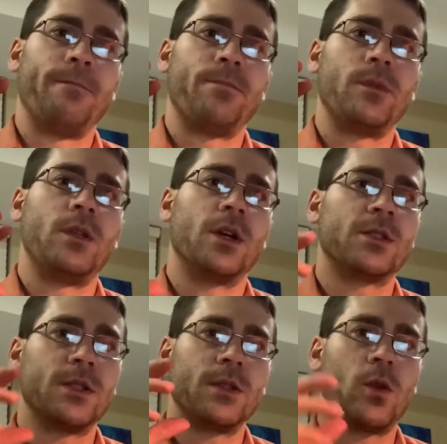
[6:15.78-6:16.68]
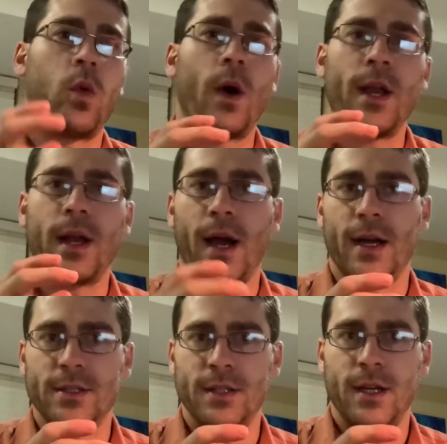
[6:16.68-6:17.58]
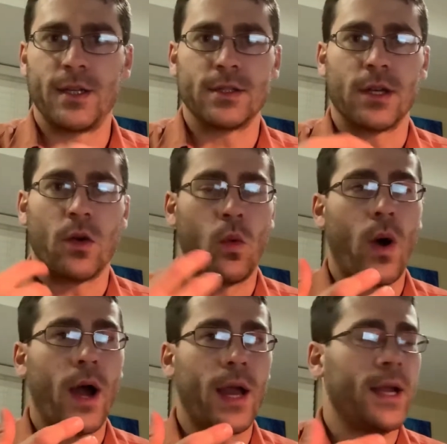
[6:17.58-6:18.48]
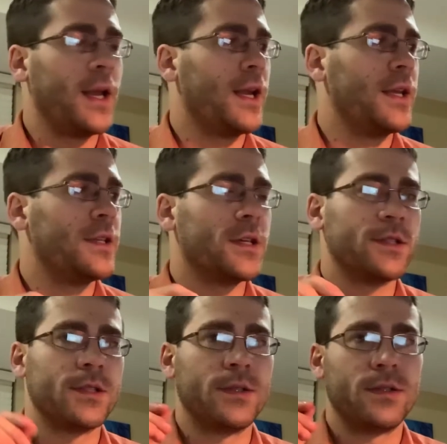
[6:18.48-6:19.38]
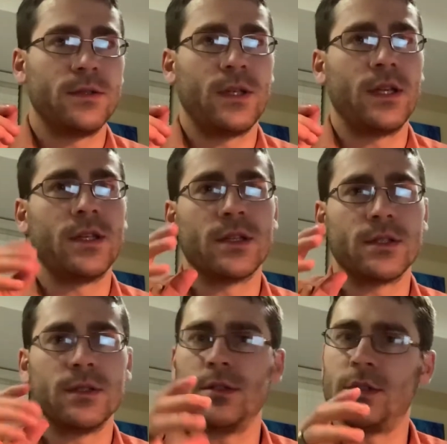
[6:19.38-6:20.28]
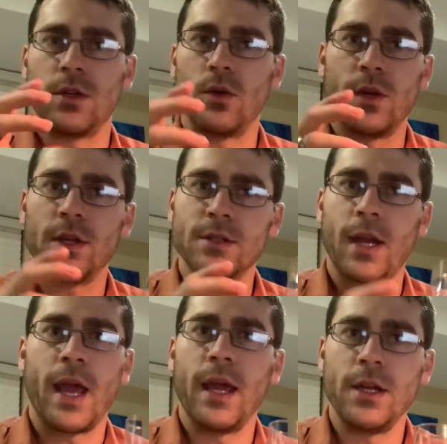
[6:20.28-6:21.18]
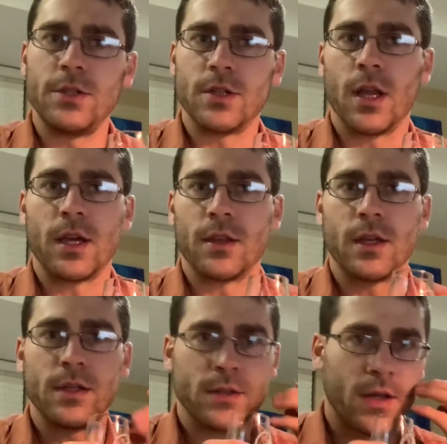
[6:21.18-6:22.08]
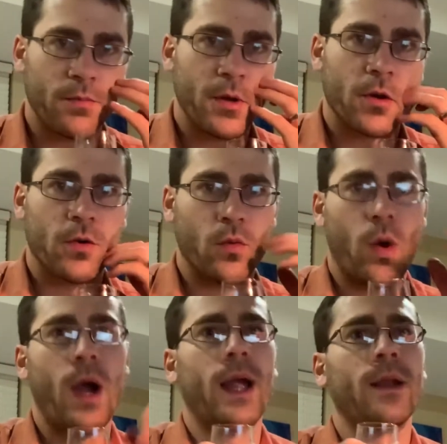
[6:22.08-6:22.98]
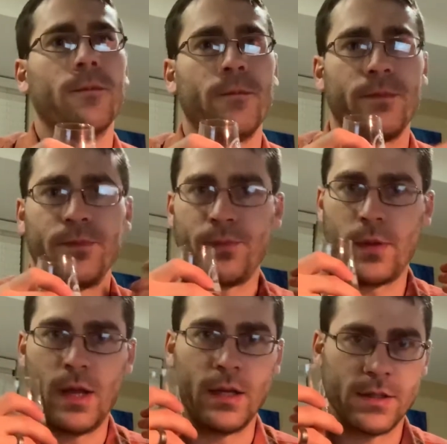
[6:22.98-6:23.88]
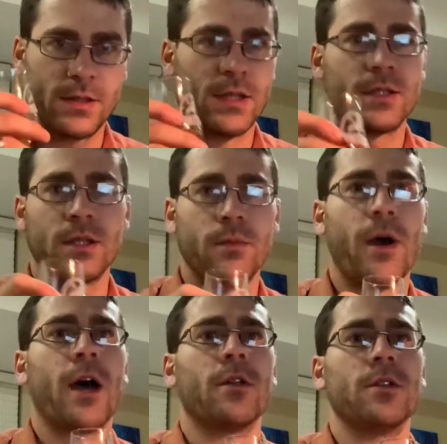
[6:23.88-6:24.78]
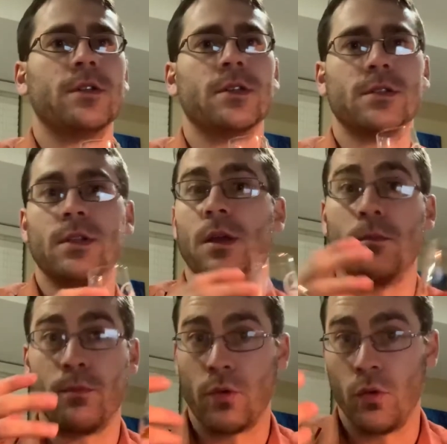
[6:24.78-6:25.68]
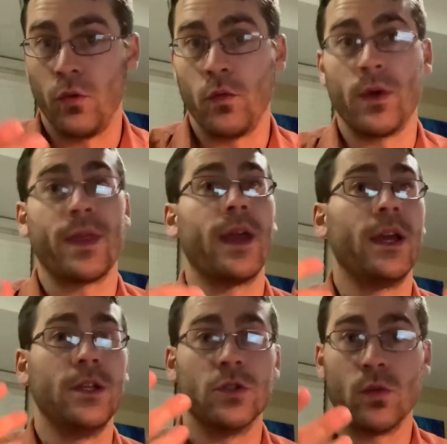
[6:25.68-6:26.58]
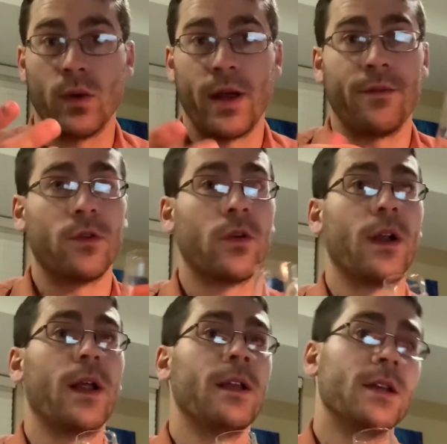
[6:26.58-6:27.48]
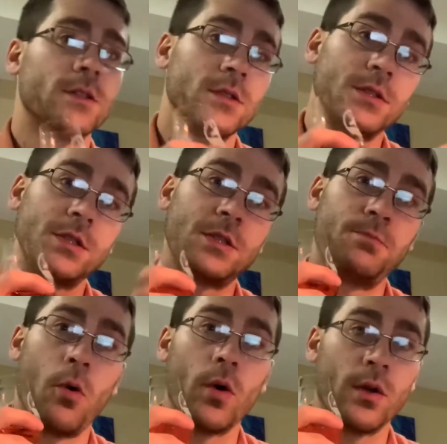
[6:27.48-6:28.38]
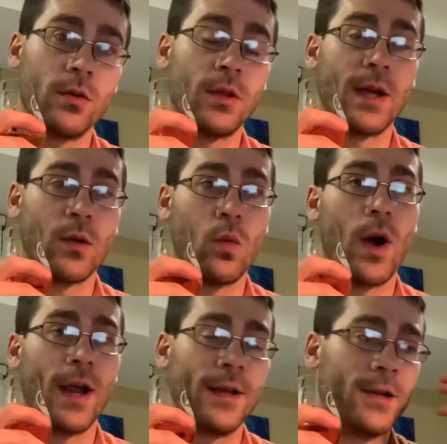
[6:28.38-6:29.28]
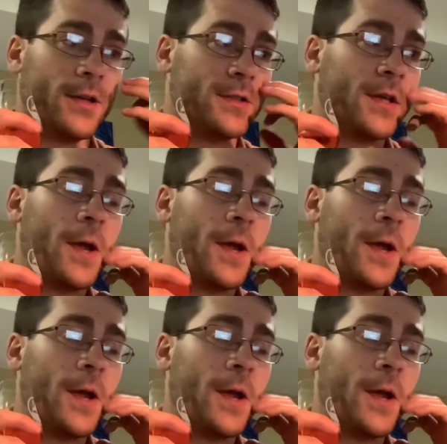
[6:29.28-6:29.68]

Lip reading: doesn't quite oxidize like a wine, and it doesn't age like things like beer and wine. As it sits in the bottle, it doesn't improve with age or whatever. It doesn't spoil like wine does.